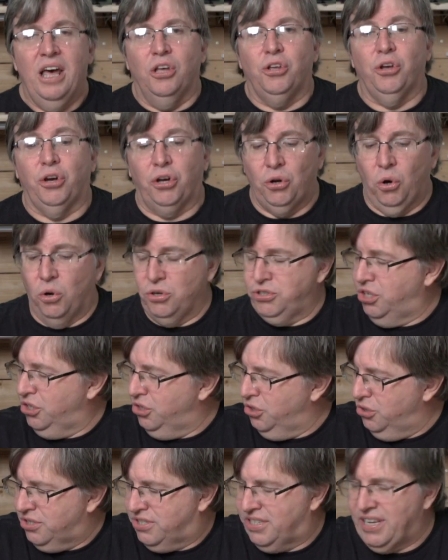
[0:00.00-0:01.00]
You can also
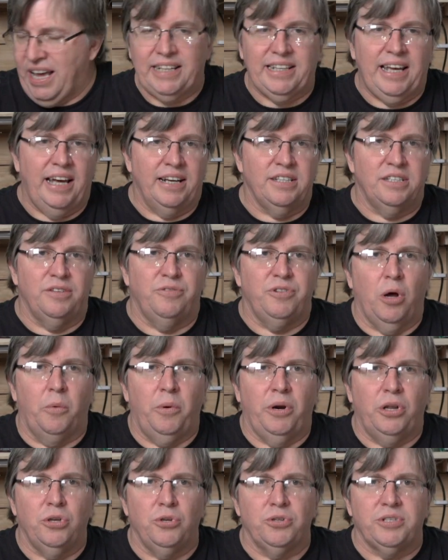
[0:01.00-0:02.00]
use side cutters if you don't
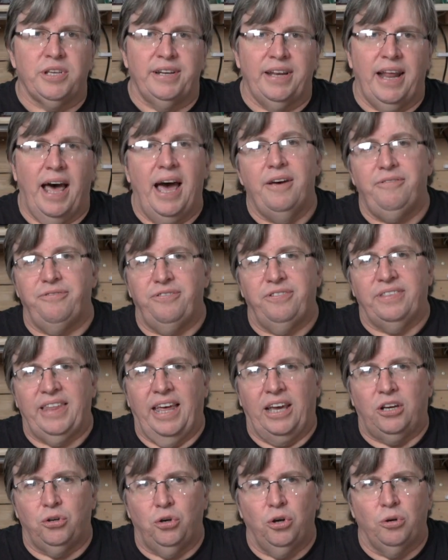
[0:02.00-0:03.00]
want to use a knife.
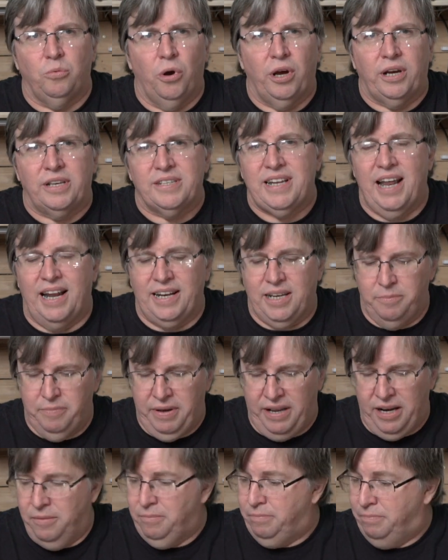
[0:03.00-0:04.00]
That could work slightly
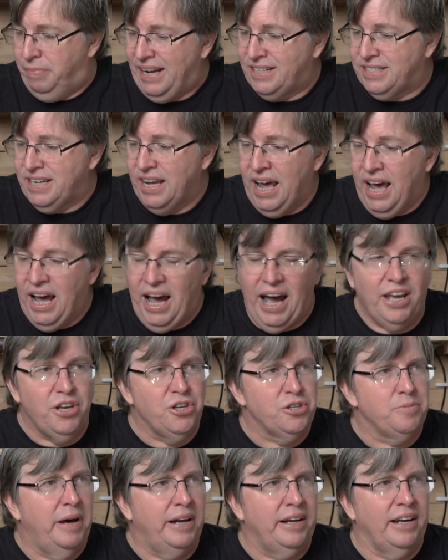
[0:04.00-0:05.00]
better, but I
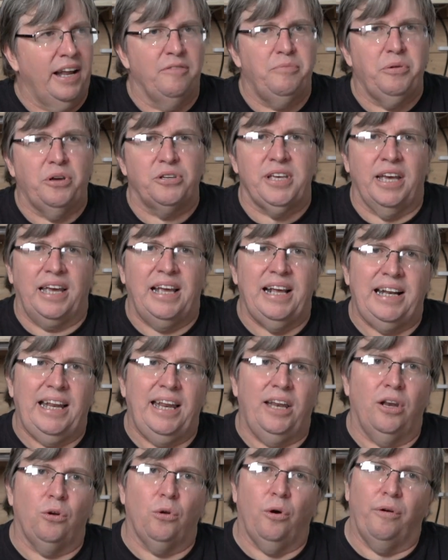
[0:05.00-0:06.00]
use my knife because I can
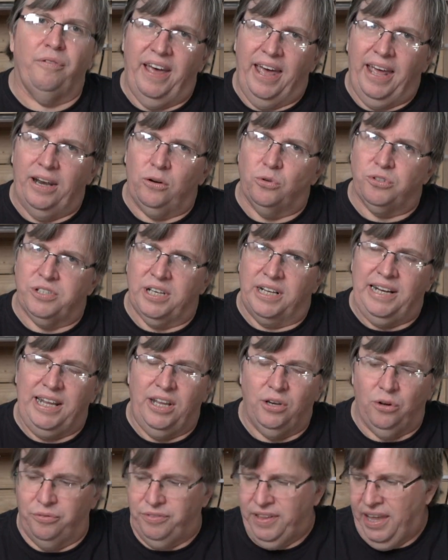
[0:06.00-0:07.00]
clean it off and also
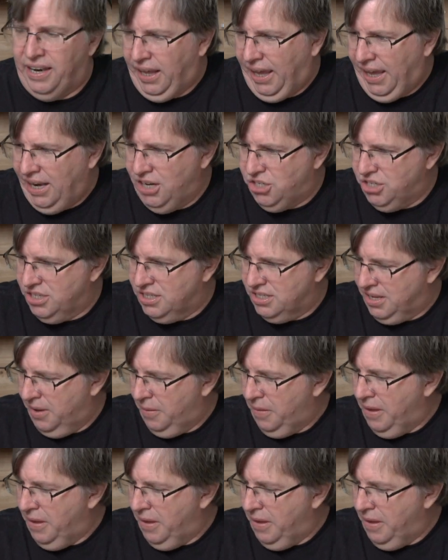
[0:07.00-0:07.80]
clean off that edges.